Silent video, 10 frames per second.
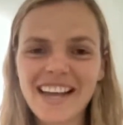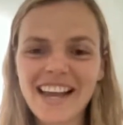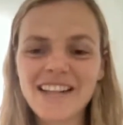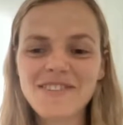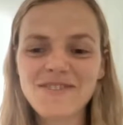
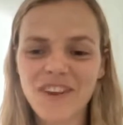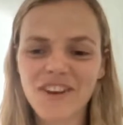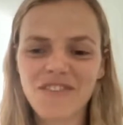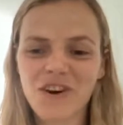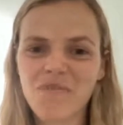It's
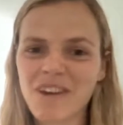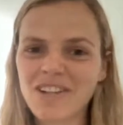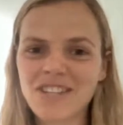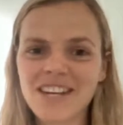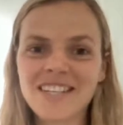very, very
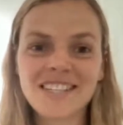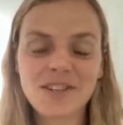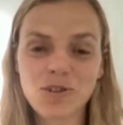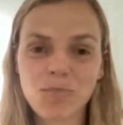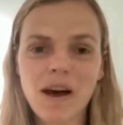much an
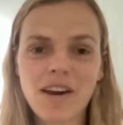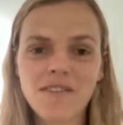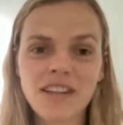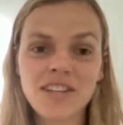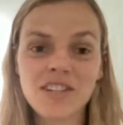essential part
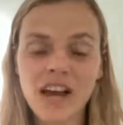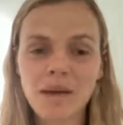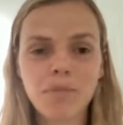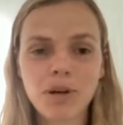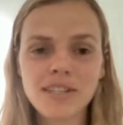of the
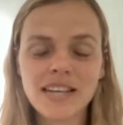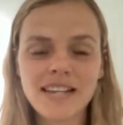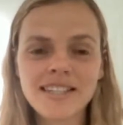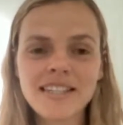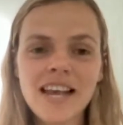entire
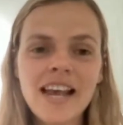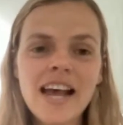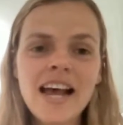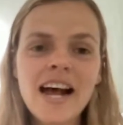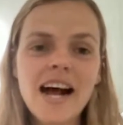process.
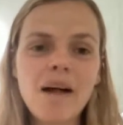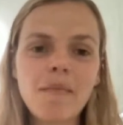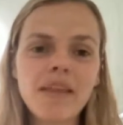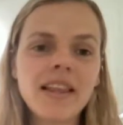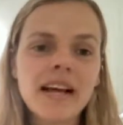
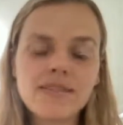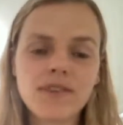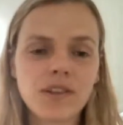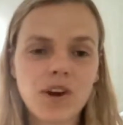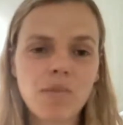It lasts
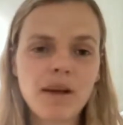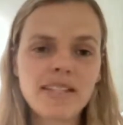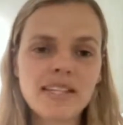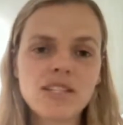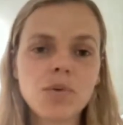for 3
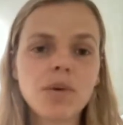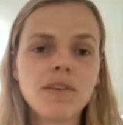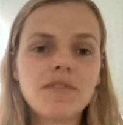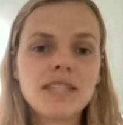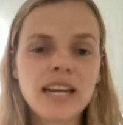weeks, as you will
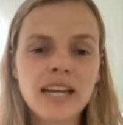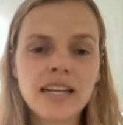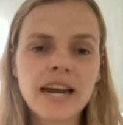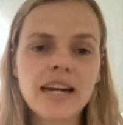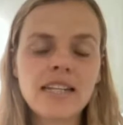have
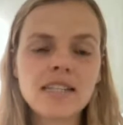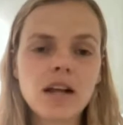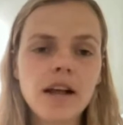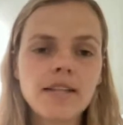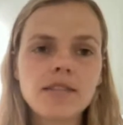seen, and
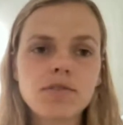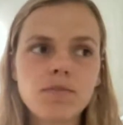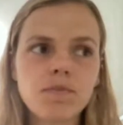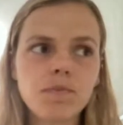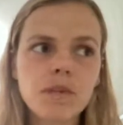it's
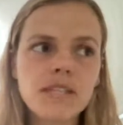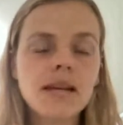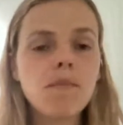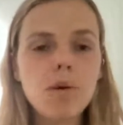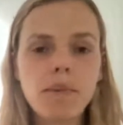
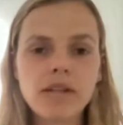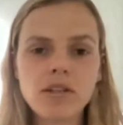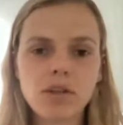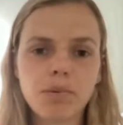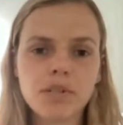somewhat based
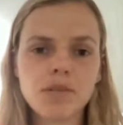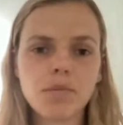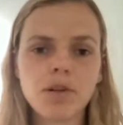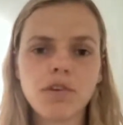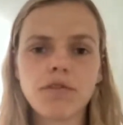on the
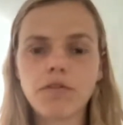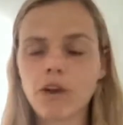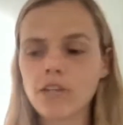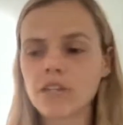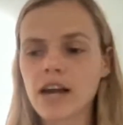principle of
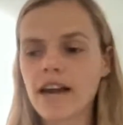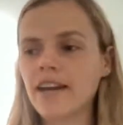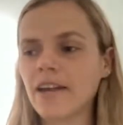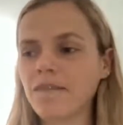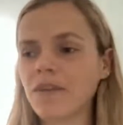reverse
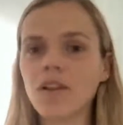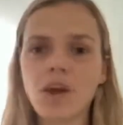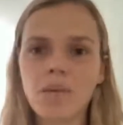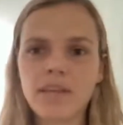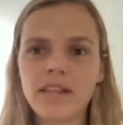dieting,
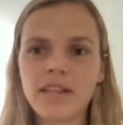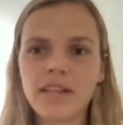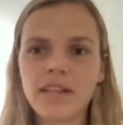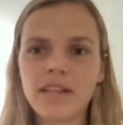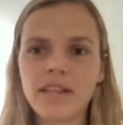along with the
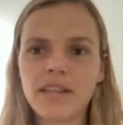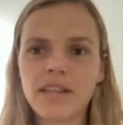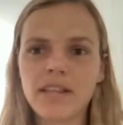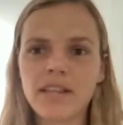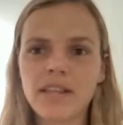same
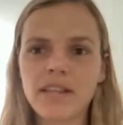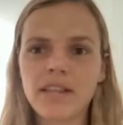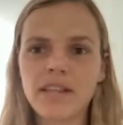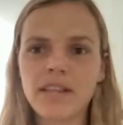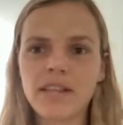principles
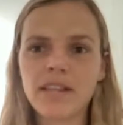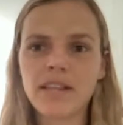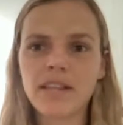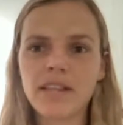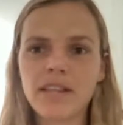
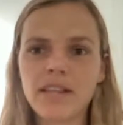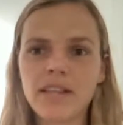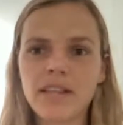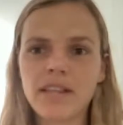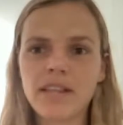
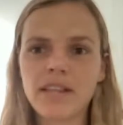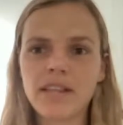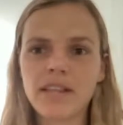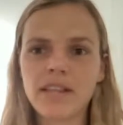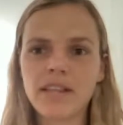
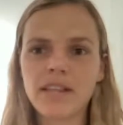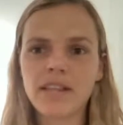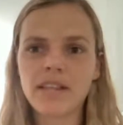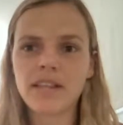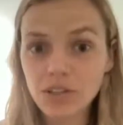of
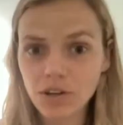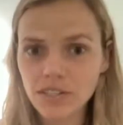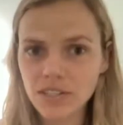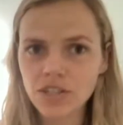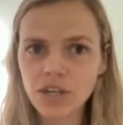
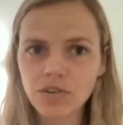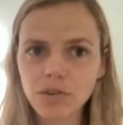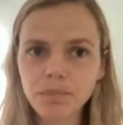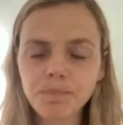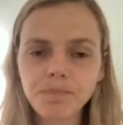detox in
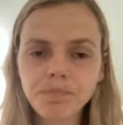general.